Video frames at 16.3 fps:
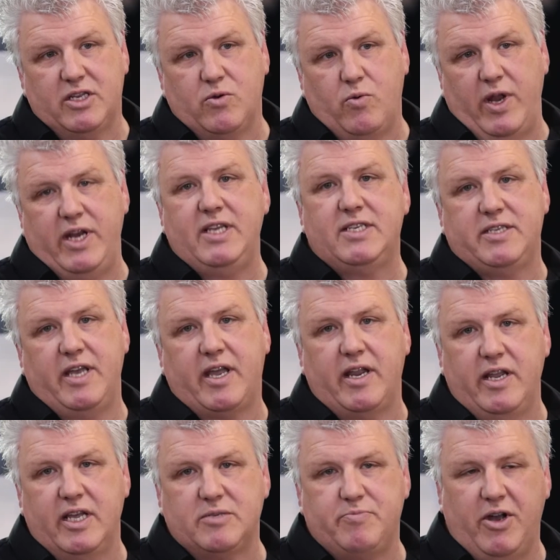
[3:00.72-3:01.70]
a
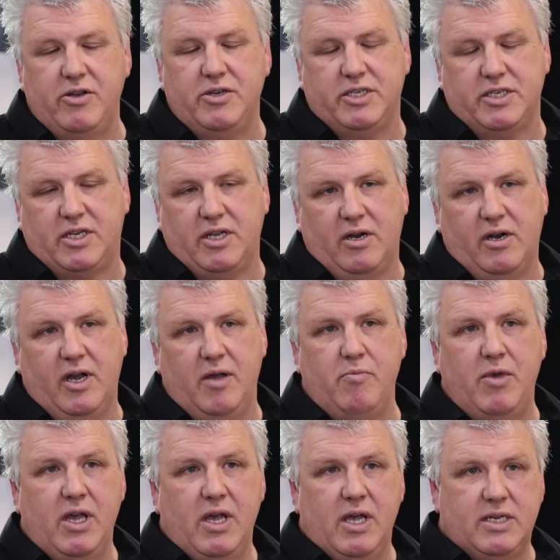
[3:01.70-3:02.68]
20-second exposure
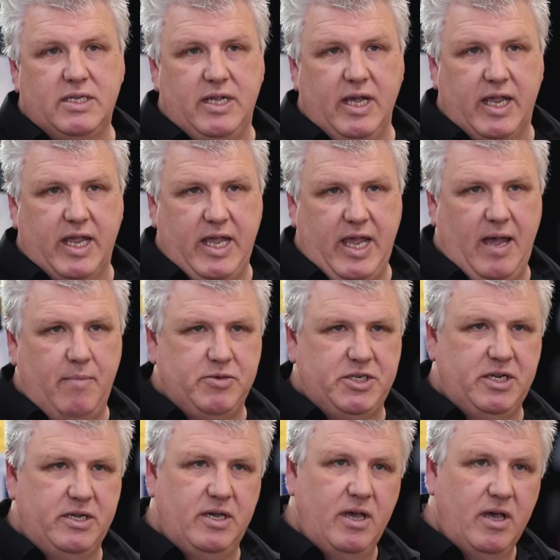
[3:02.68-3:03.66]
time to
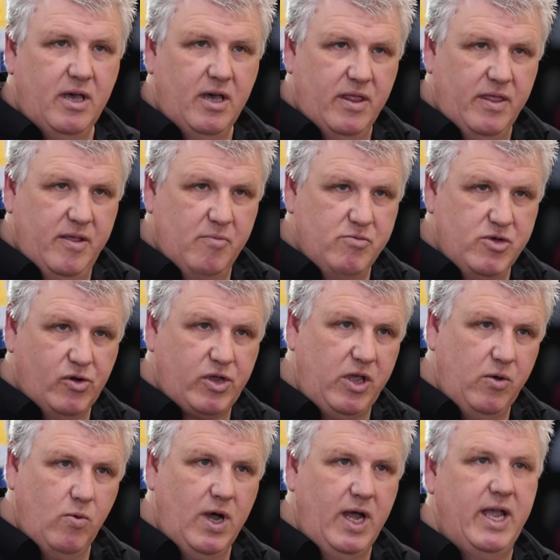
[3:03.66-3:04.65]
capture the
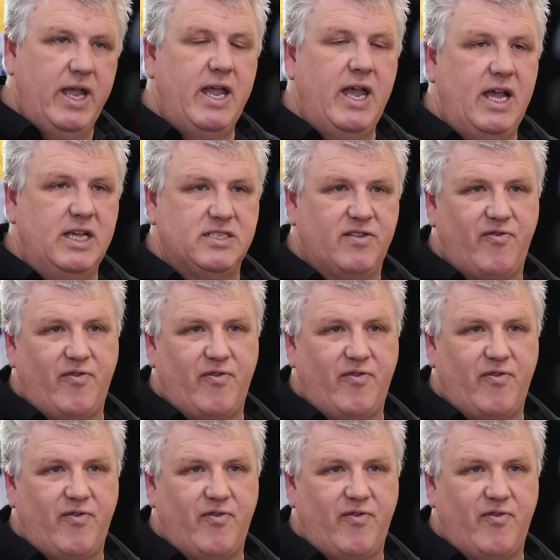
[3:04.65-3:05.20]
Milky Way as a